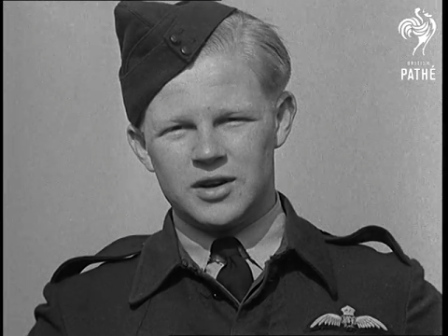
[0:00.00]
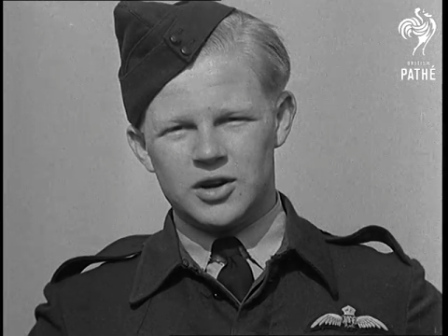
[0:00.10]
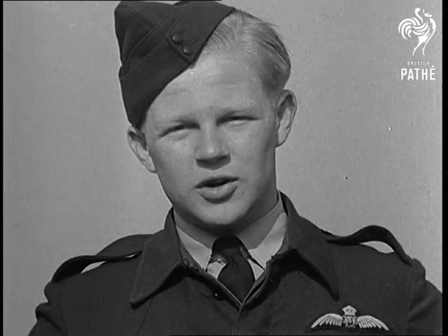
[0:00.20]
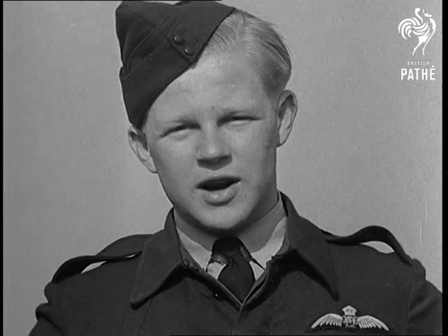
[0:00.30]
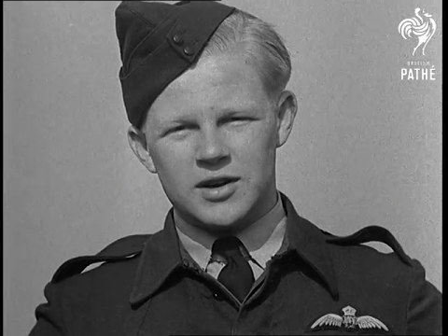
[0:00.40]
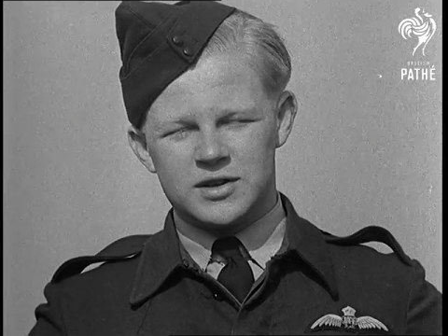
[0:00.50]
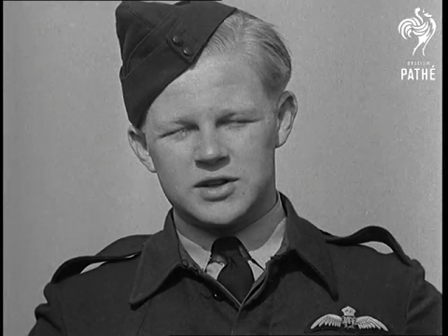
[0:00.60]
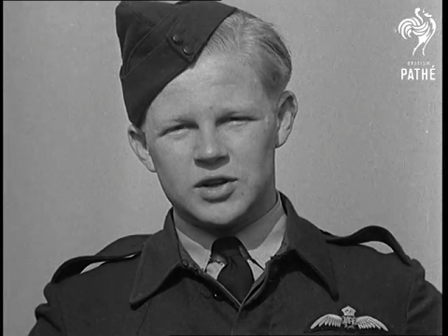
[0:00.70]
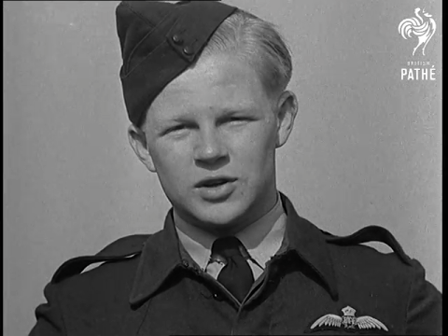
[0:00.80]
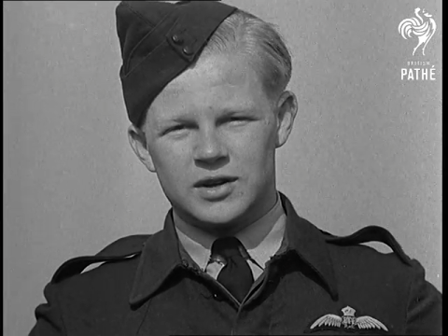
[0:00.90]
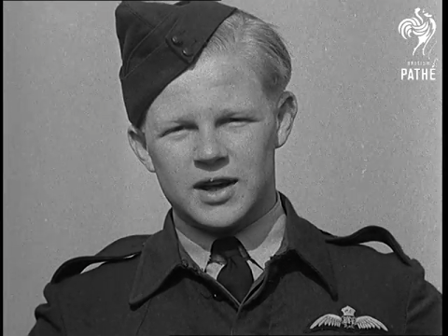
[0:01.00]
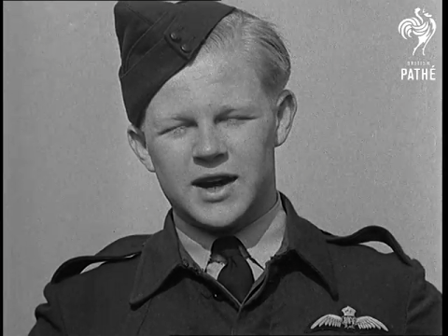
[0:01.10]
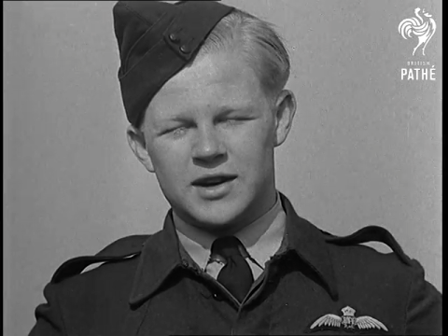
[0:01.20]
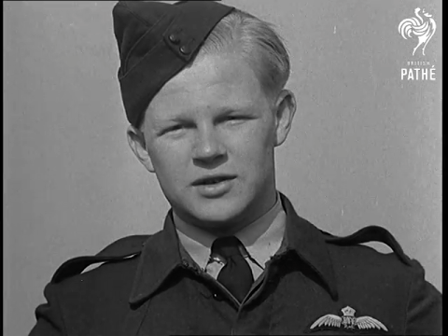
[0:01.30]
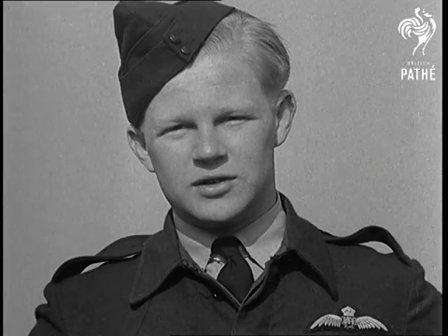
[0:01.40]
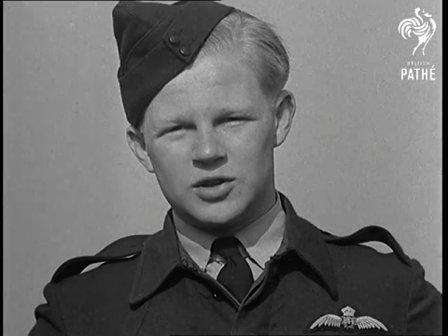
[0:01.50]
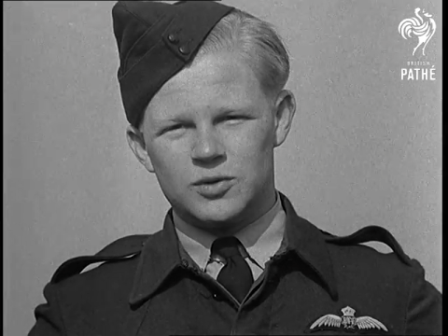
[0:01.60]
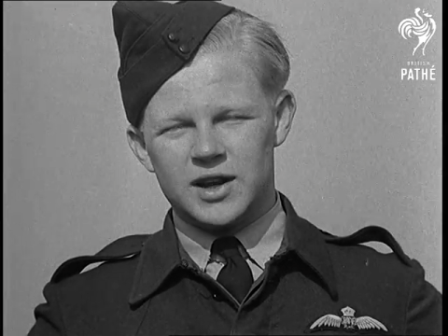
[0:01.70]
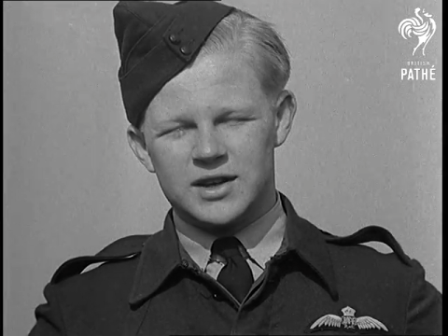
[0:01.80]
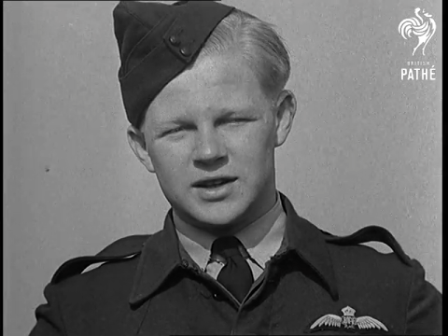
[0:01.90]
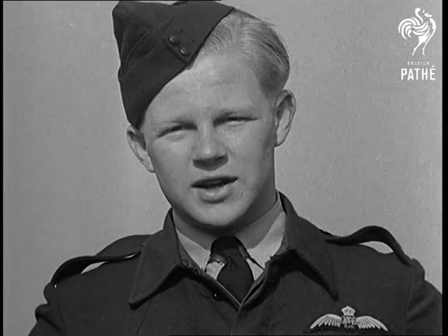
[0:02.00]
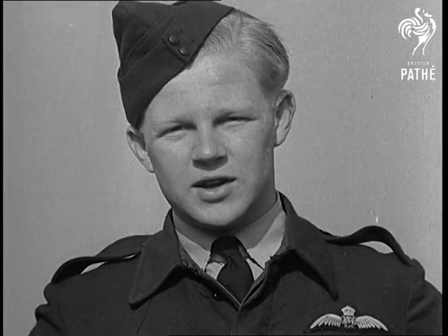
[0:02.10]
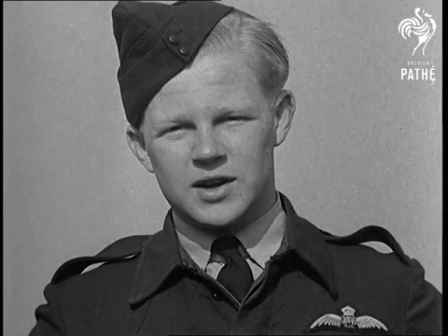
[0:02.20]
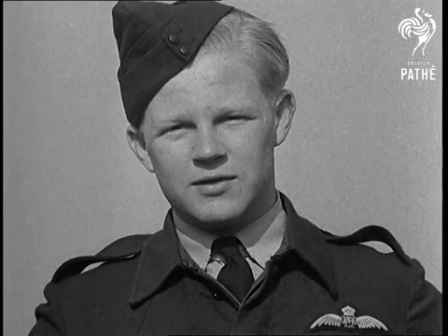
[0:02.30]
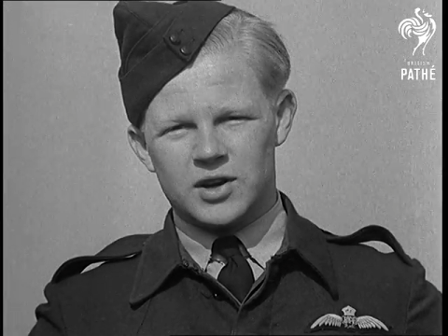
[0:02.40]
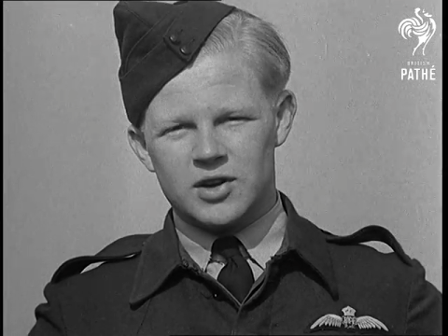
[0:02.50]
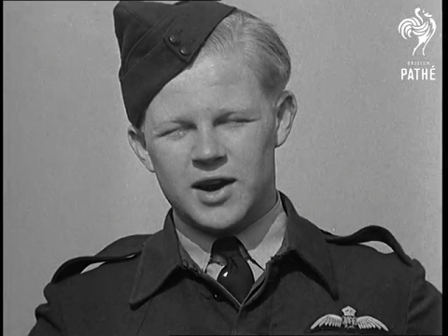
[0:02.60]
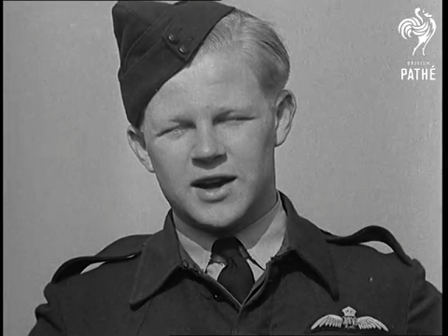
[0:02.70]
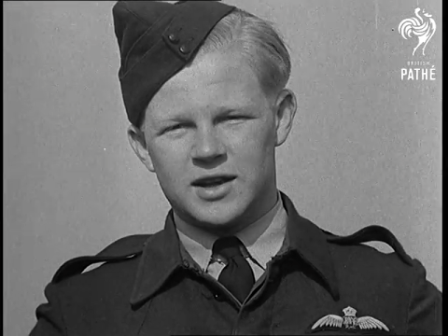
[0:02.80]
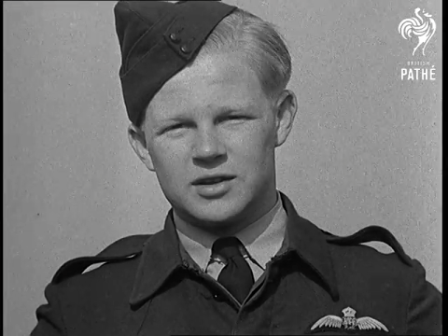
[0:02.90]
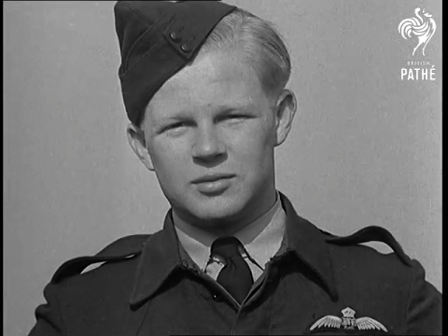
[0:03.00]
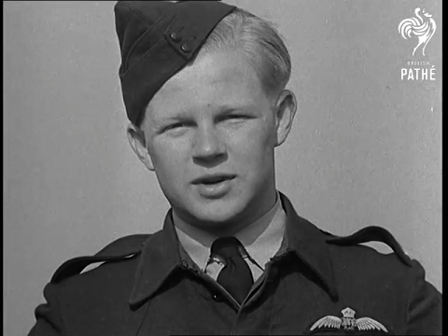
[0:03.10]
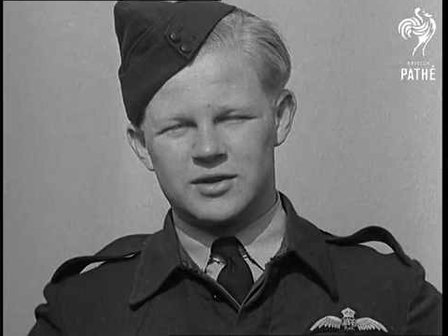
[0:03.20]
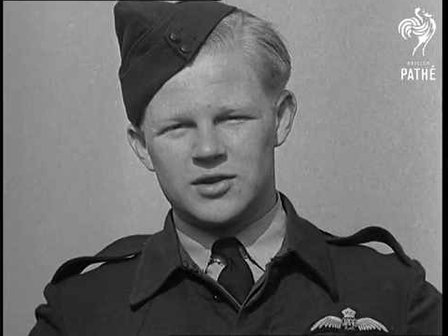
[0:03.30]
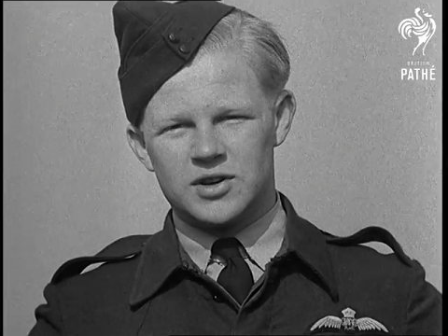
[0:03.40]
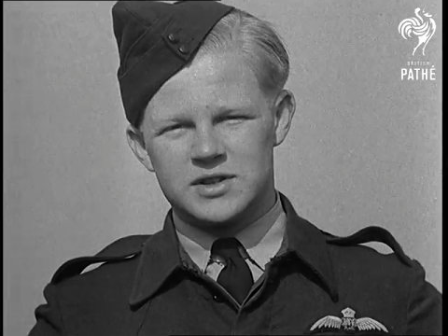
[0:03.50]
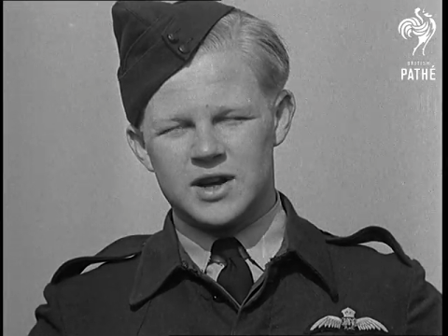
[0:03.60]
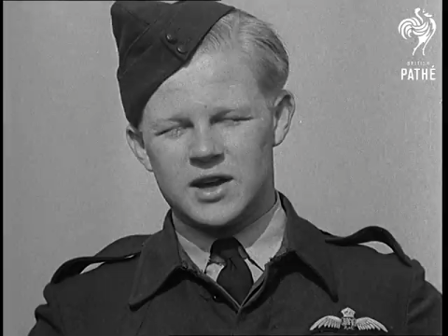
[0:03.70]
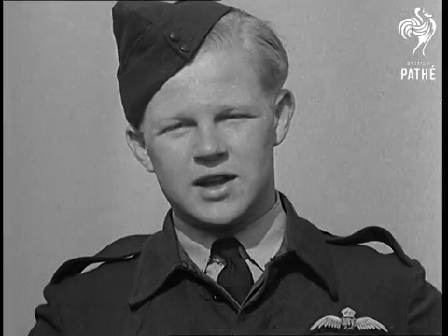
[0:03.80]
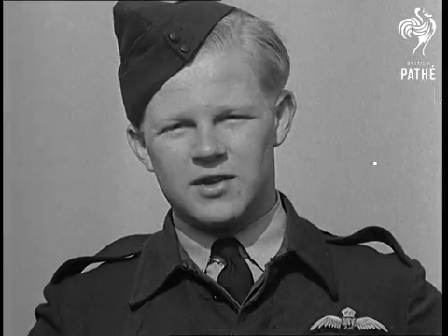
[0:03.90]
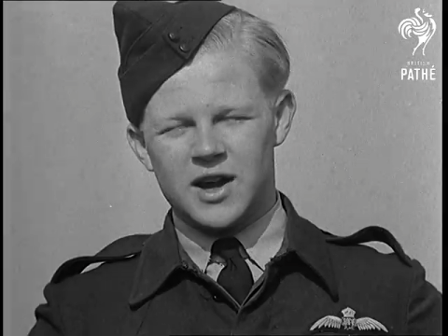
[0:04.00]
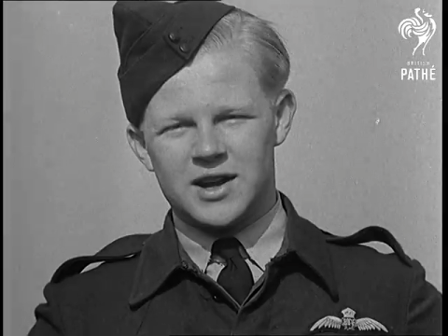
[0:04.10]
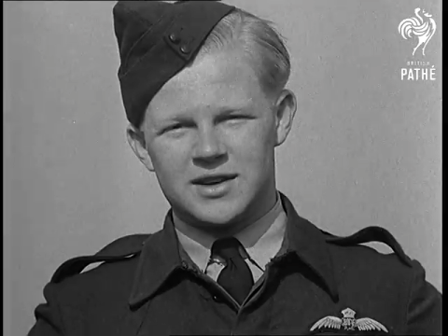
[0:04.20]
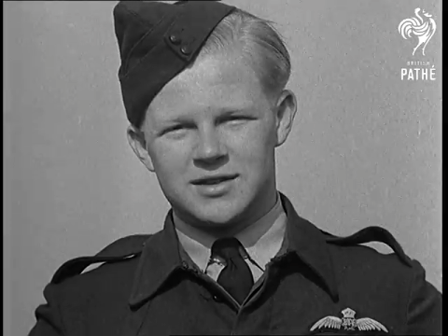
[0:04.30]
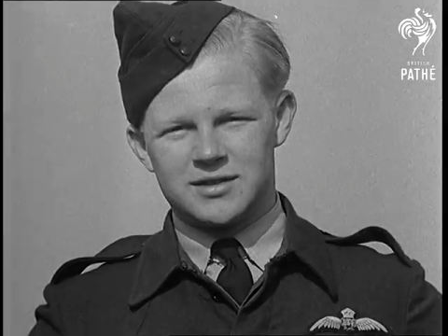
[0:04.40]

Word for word: who are only too glad and too willing to go and have a crack at them, but of course now they've had it.